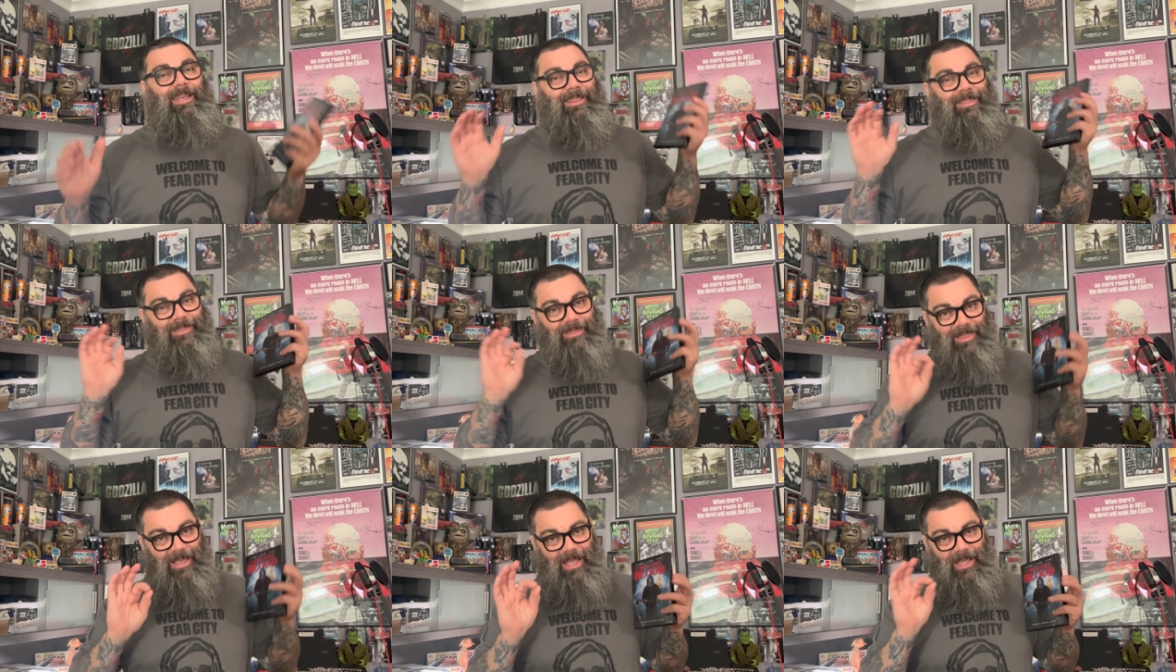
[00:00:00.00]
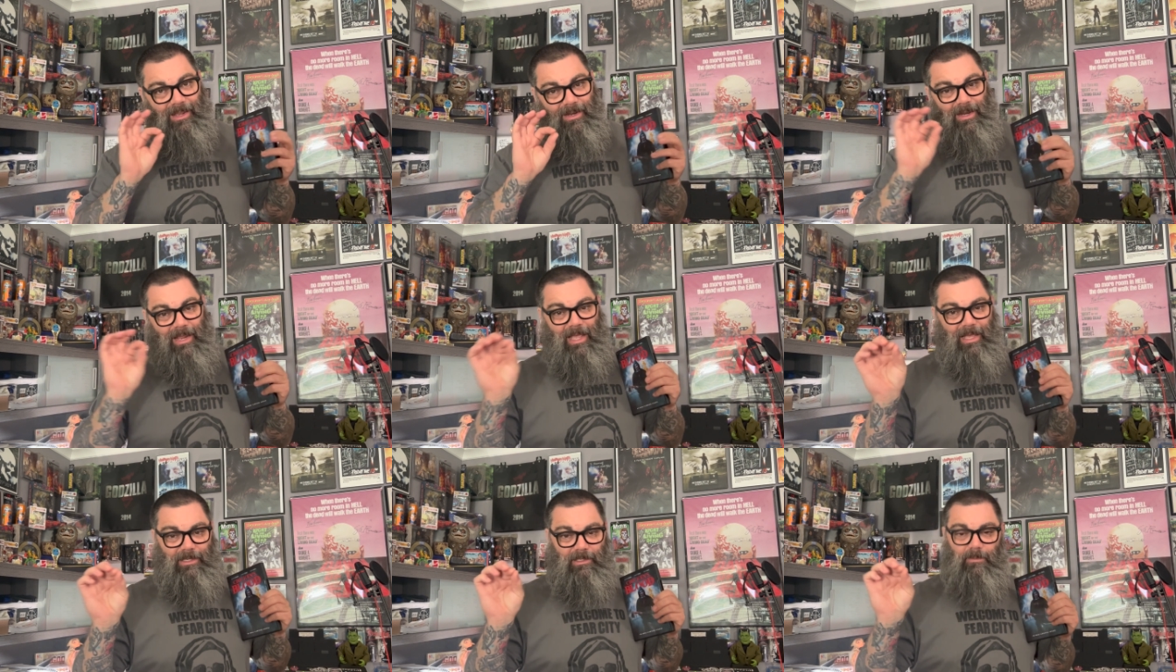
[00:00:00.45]
That
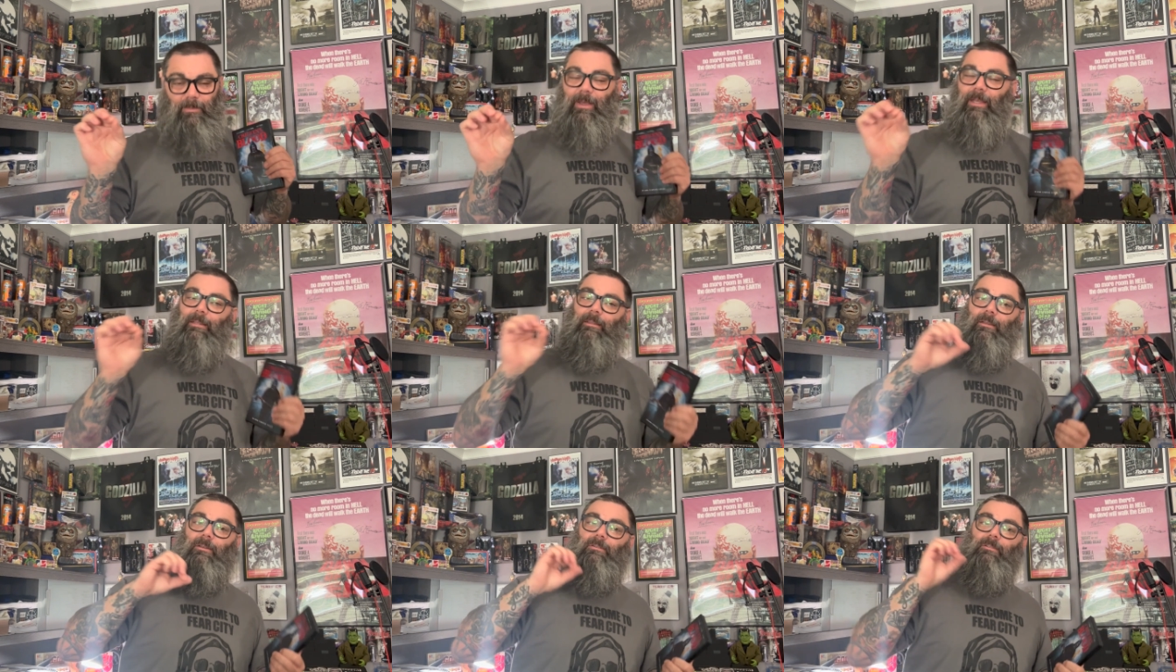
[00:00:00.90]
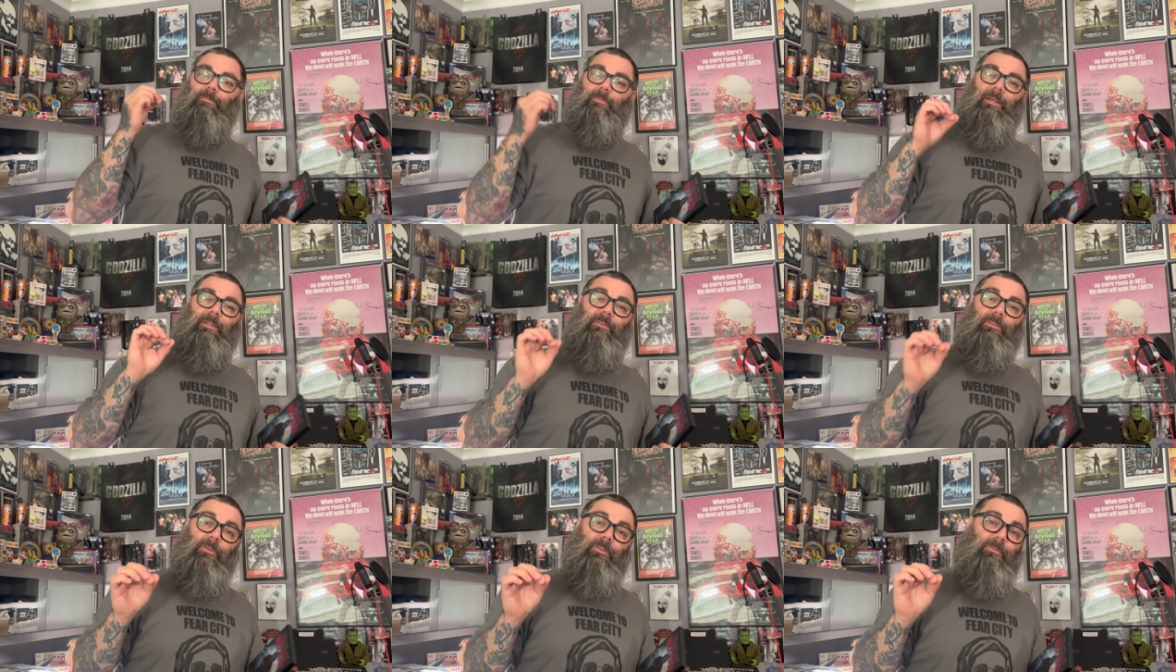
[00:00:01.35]
aspect there is
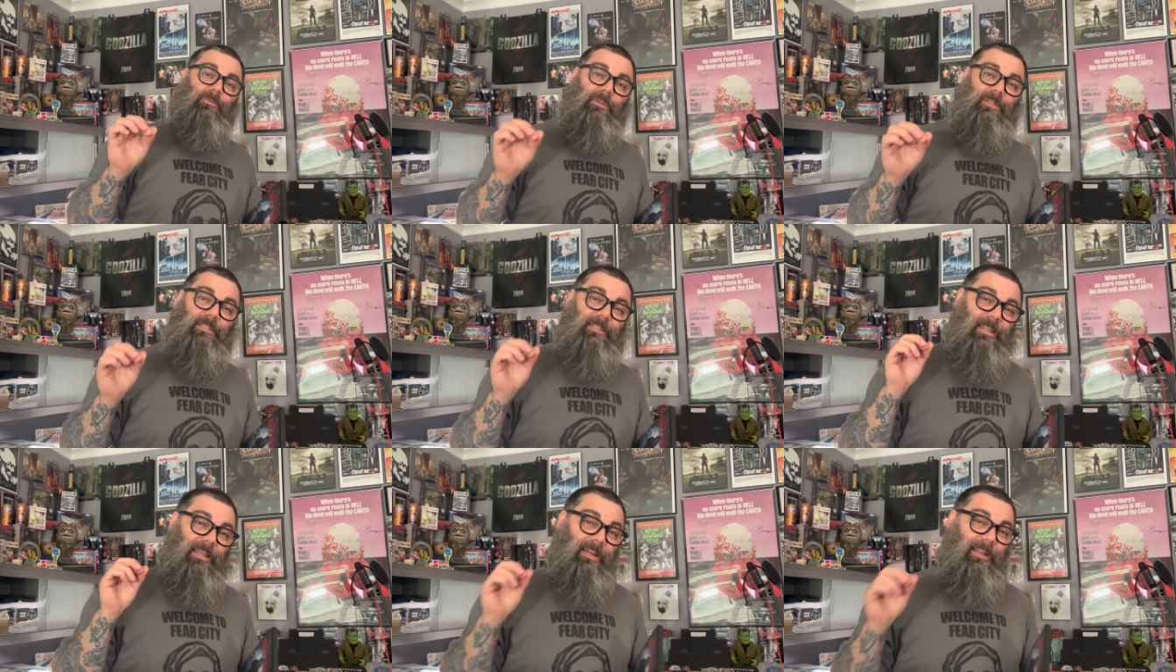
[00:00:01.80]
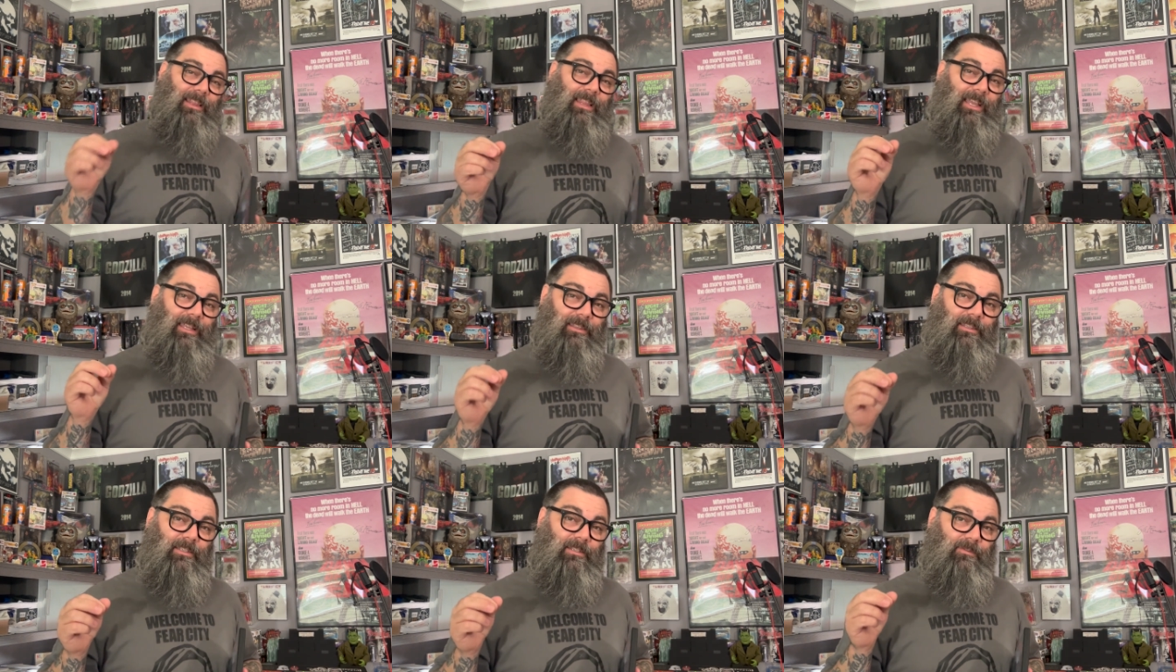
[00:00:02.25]
about the only reason that I
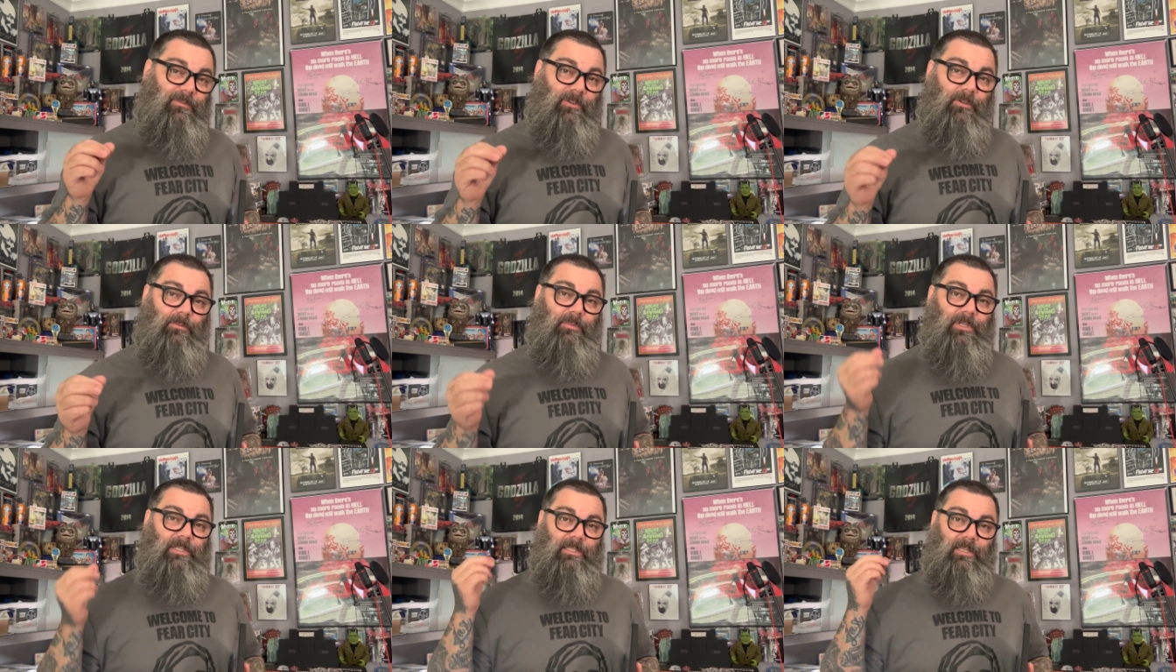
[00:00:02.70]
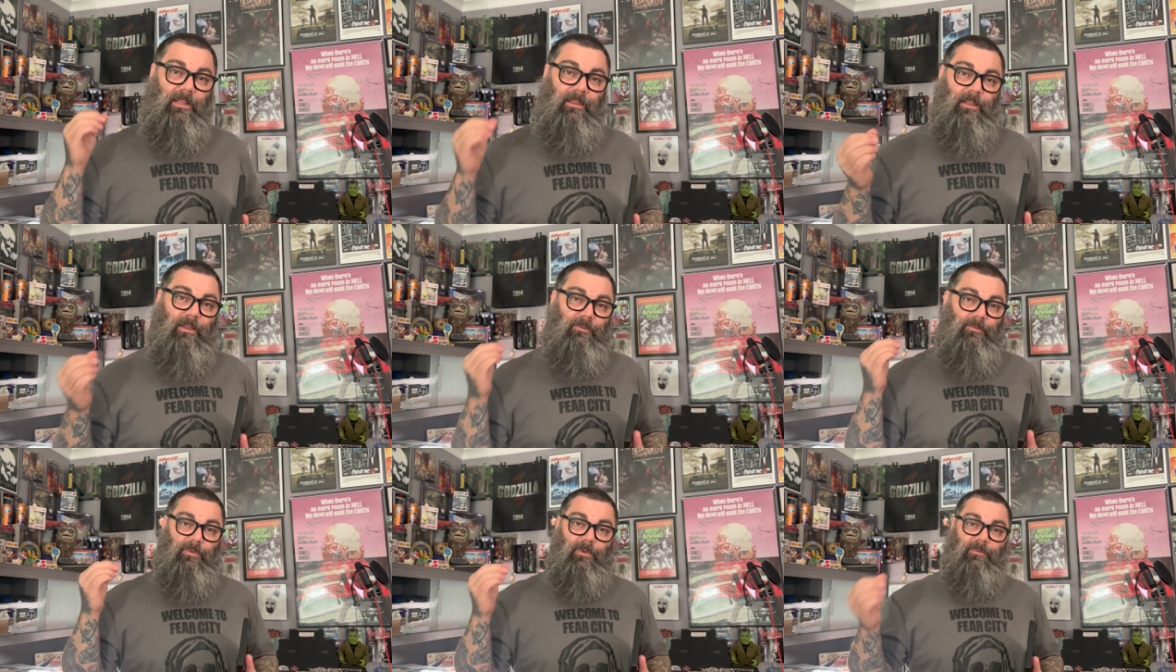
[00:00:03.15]
like this film, because I
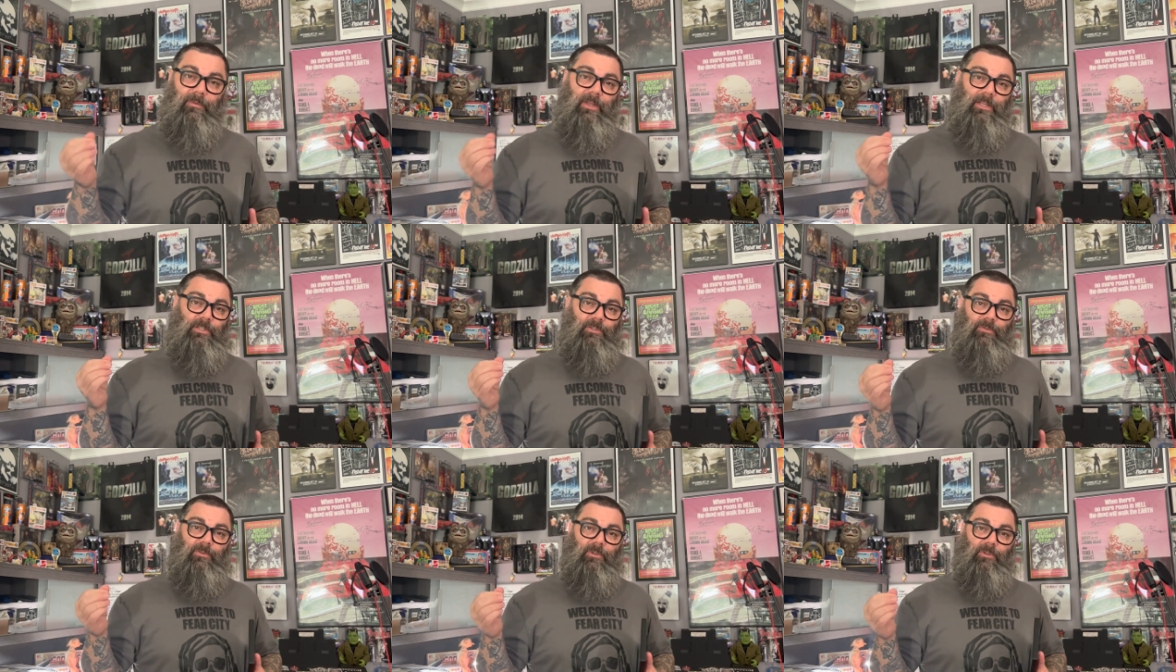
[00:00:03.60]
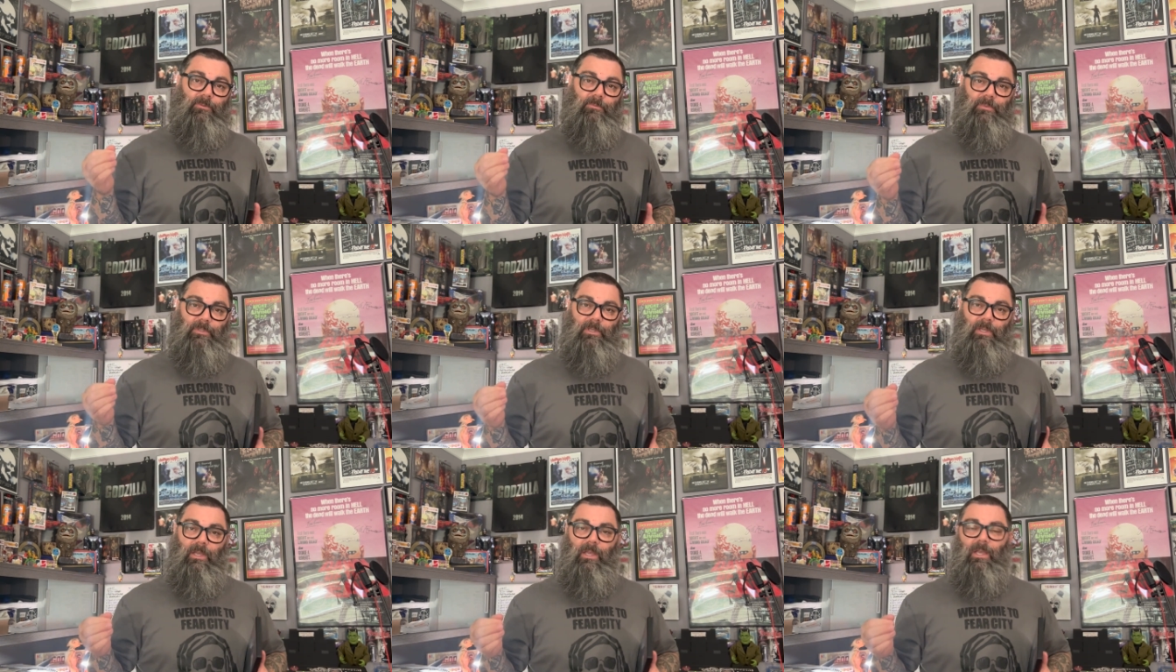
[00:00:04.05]
love revenge films.